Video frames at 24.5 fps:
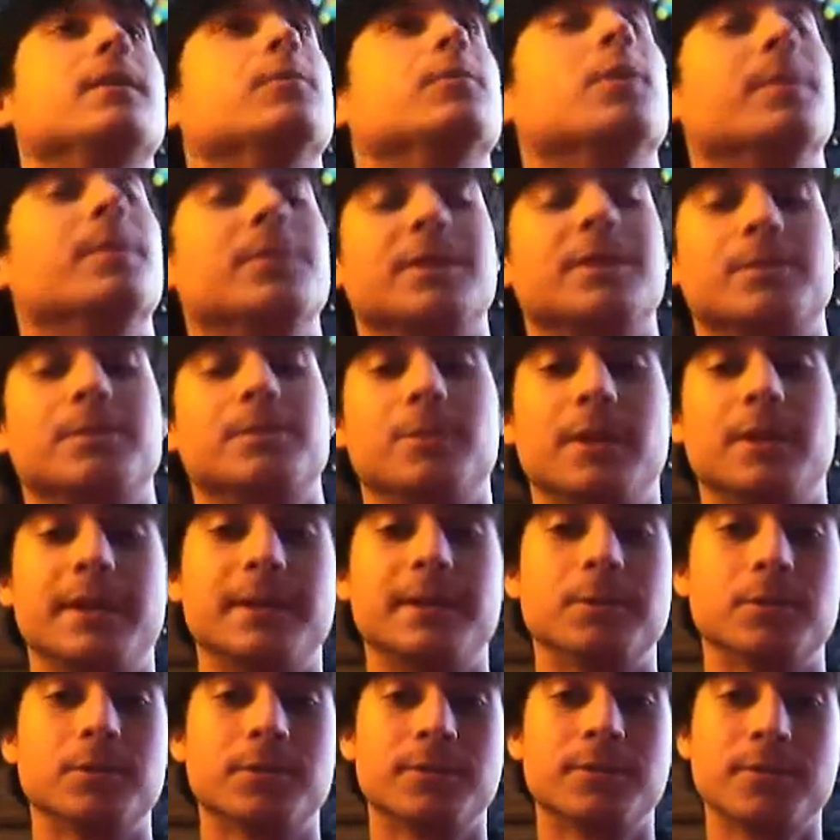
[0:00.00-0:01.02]
1 +
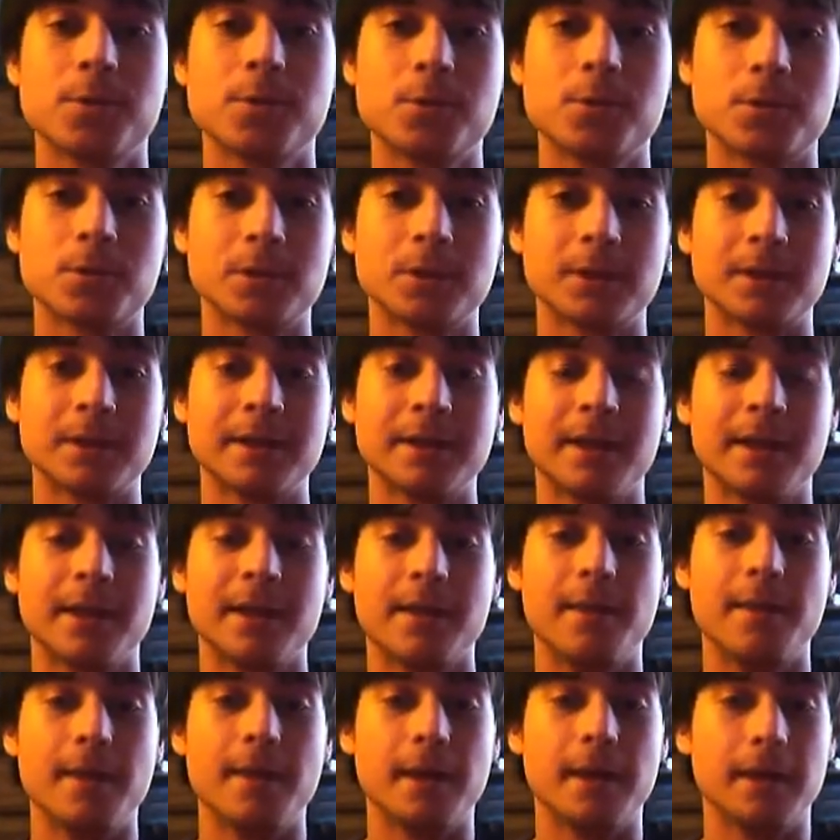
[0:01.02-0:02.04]
1 = 4,
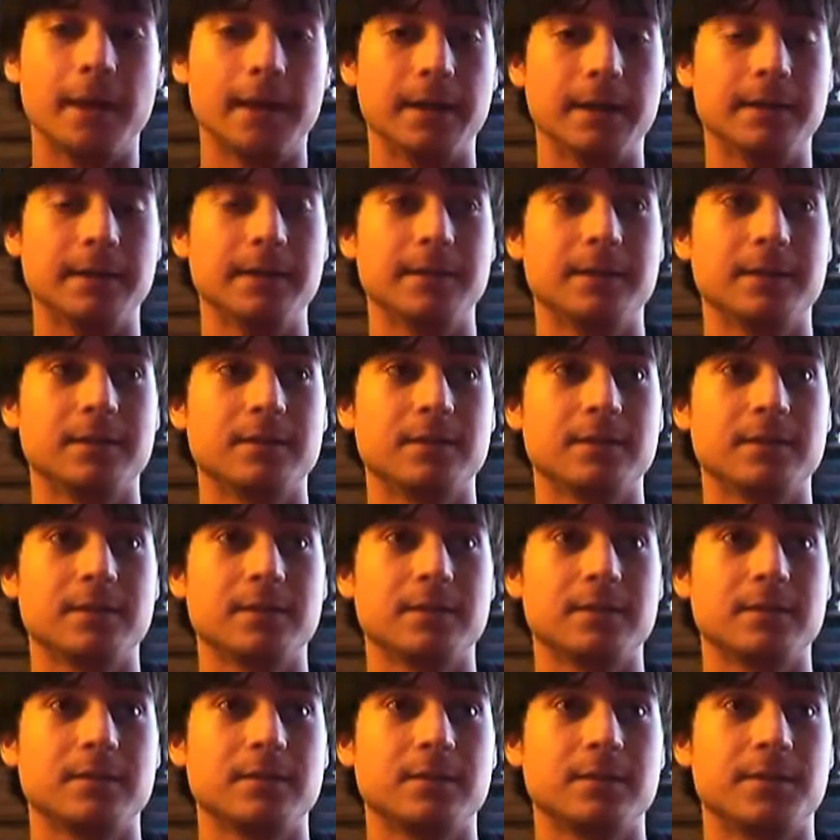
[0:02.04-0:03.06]
then
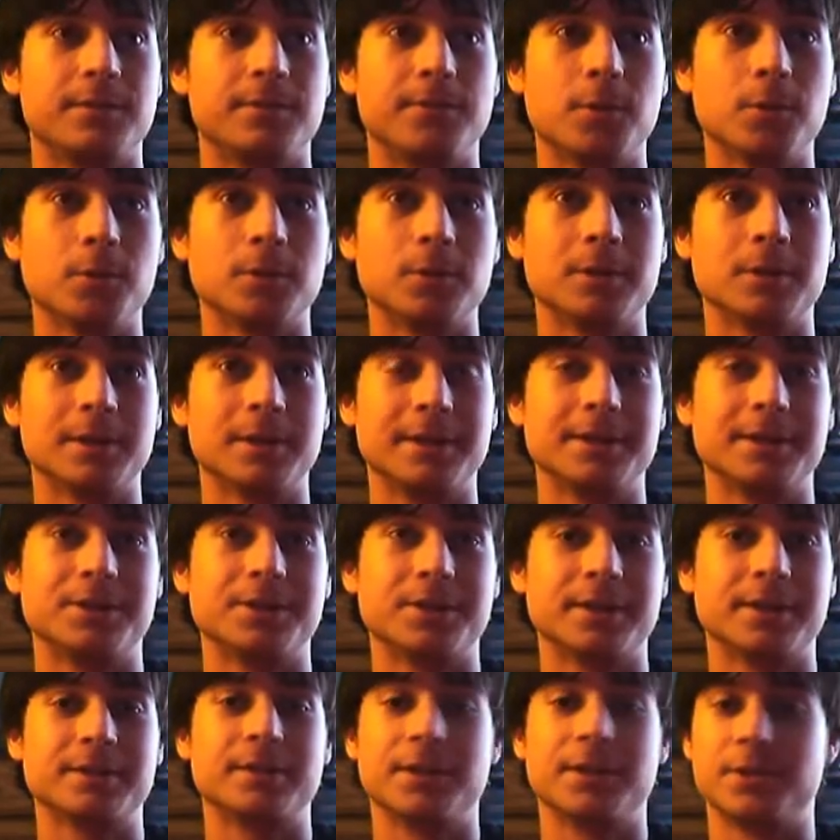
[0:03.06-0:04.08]
4 is
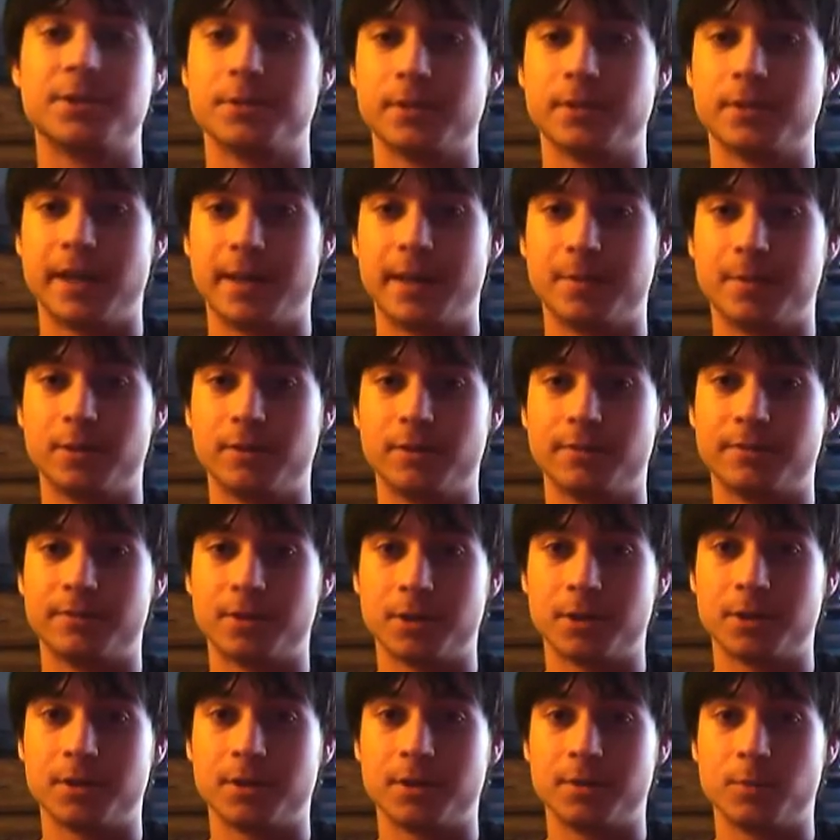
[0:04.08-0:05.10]
just a new label
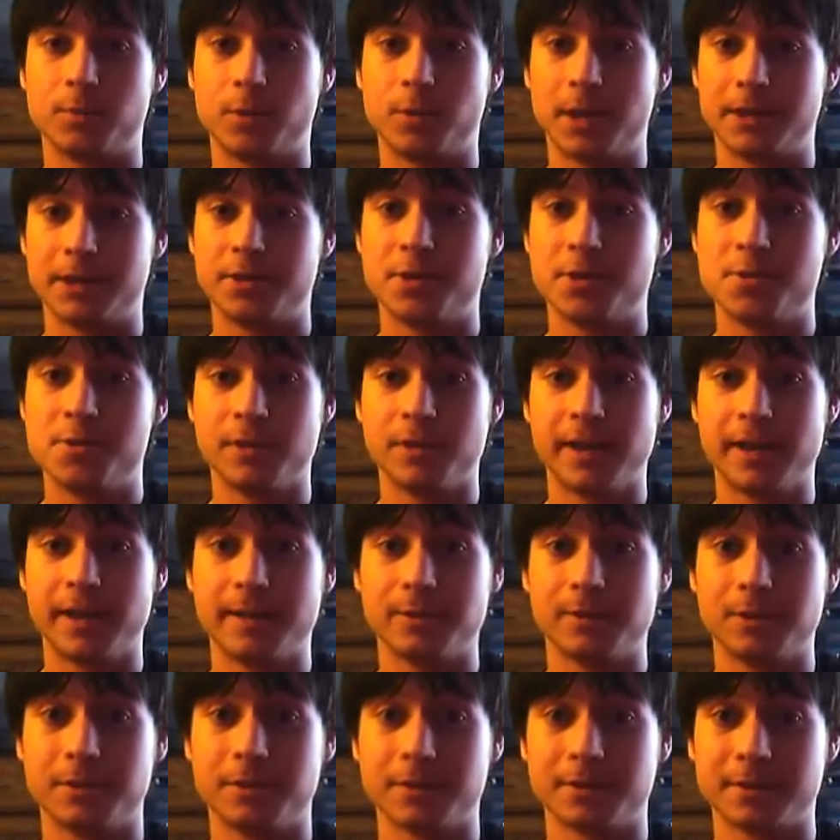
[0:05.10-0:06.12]
for what 2
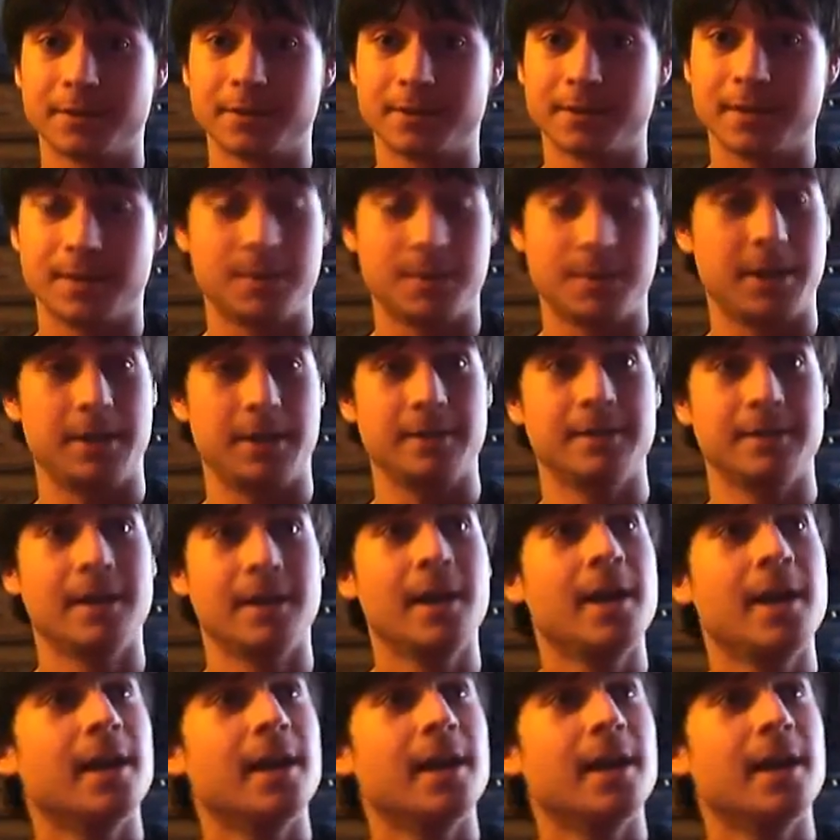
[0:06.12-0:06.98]
labels. I mean,